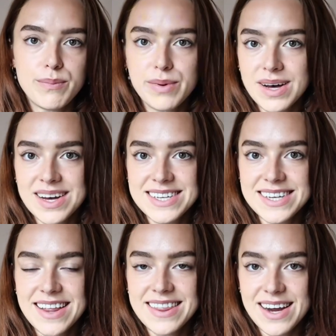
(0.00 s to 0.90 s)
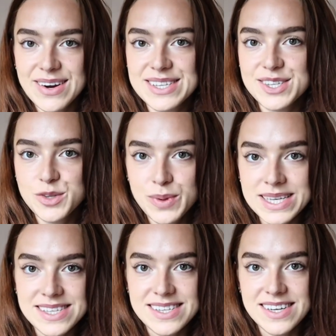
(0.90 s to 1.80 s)
But there is a
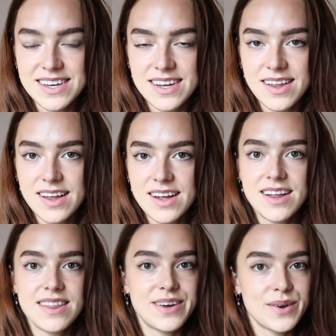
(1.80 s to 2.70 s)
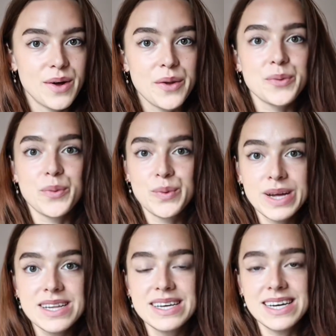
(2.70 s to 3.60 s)
twist. They're not
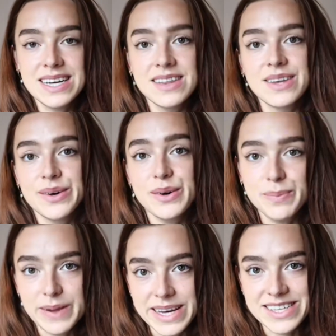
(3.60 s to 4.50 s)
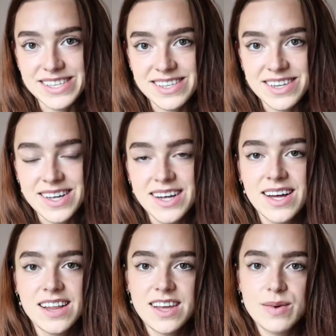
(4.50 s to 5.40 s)
really in the good place.
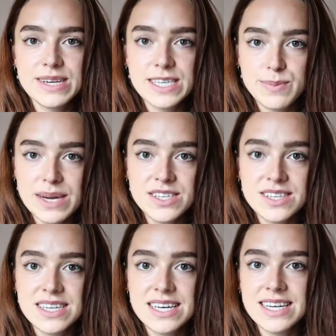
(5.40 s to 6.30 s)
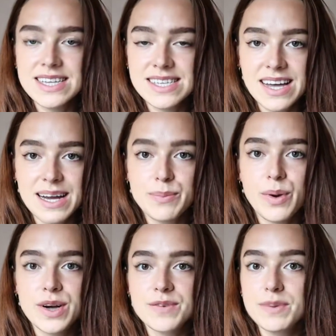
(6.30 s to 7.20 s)
They're in a specially designed
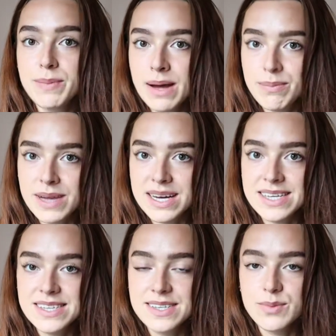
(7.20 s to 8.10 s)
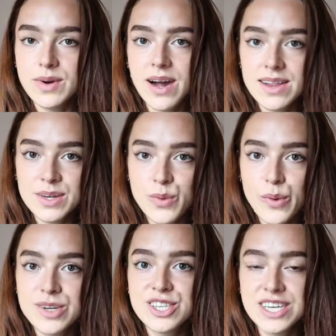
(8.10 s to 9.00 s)
part of the bad place, where
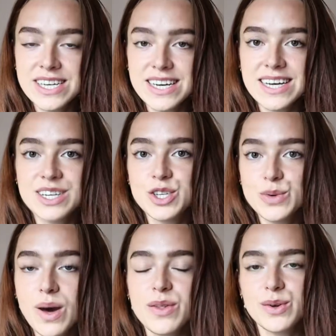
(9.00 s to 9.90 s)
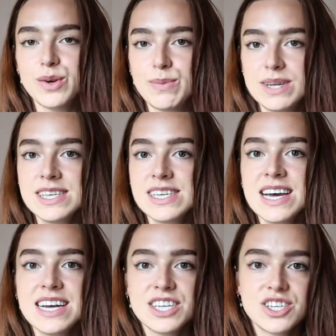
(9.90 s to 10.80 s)
Eleanor, Chidi, and two other humans,
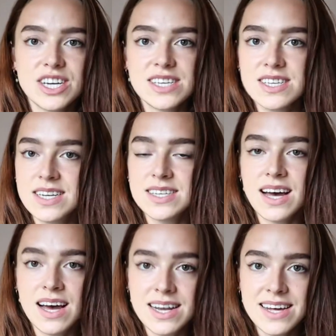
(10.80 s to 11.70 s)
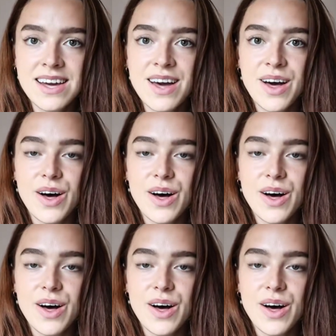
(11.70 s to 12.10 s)
Jason and Tahani,